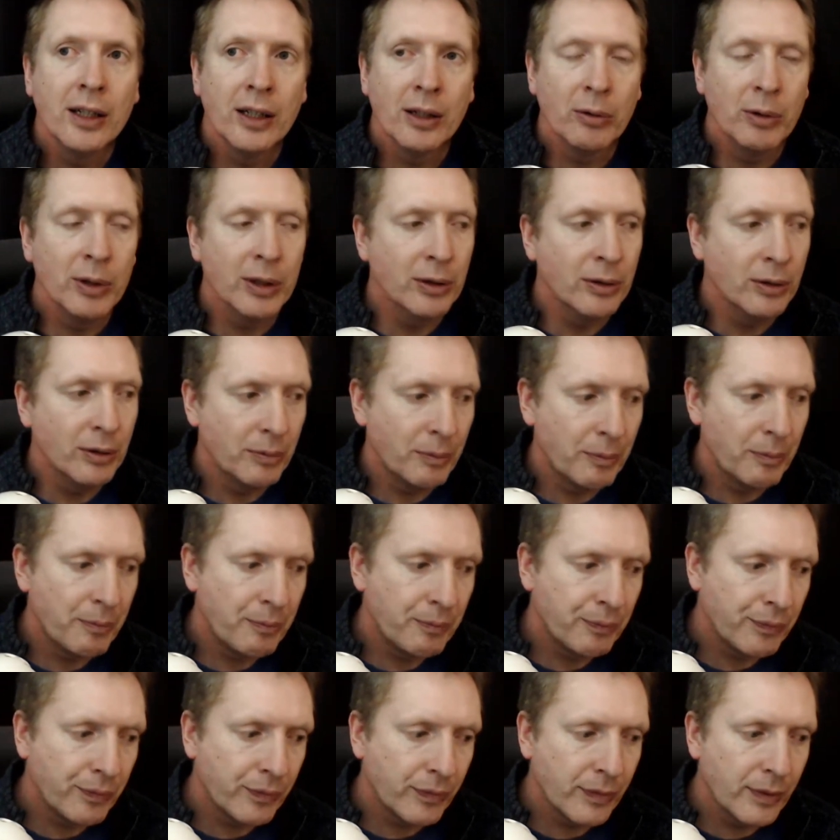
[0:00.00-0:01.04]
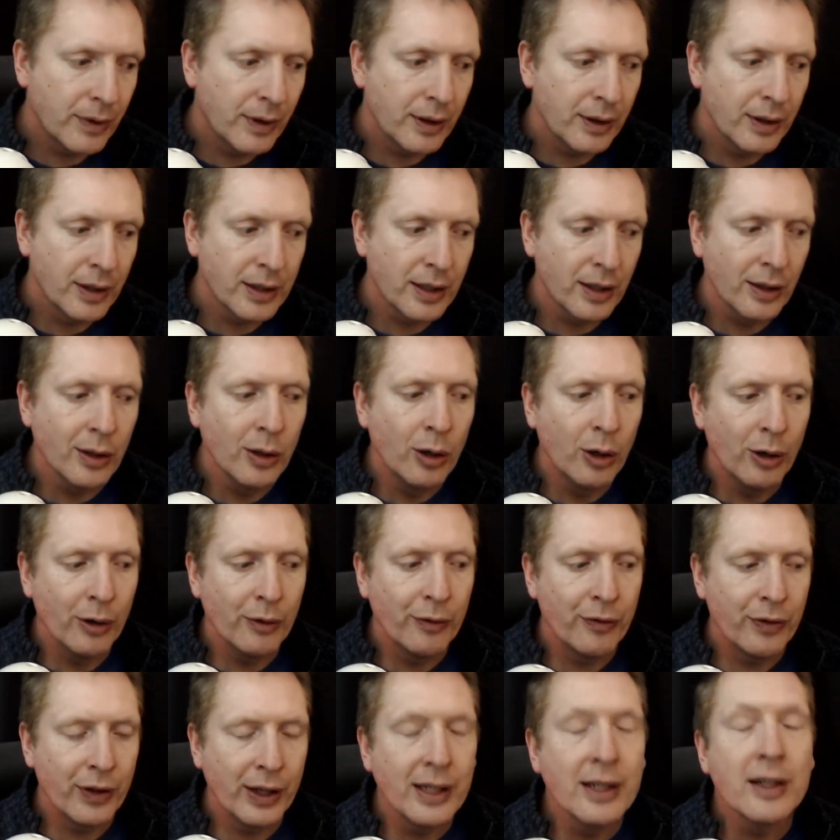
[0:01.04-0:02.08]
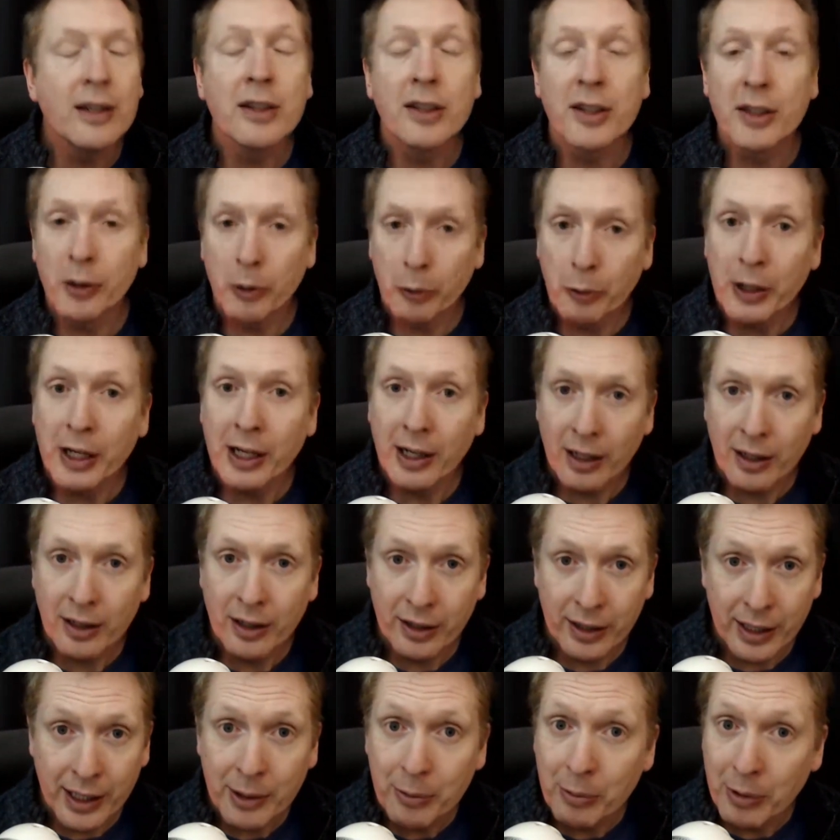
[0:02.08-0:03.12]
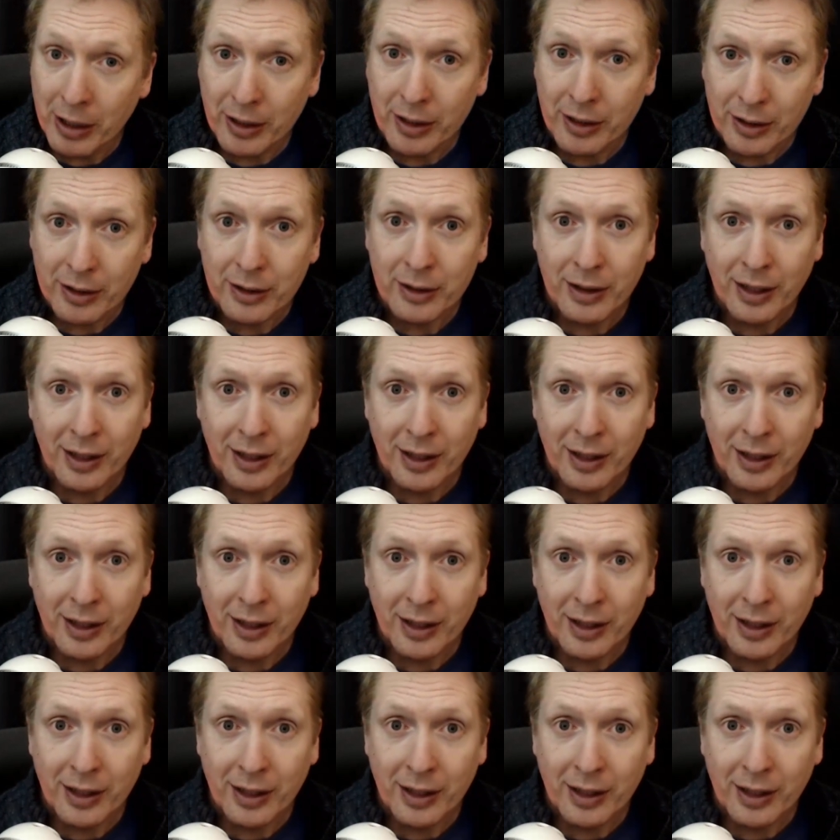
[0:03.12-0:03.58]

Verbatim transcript: Well, there's a lot of things that we agree with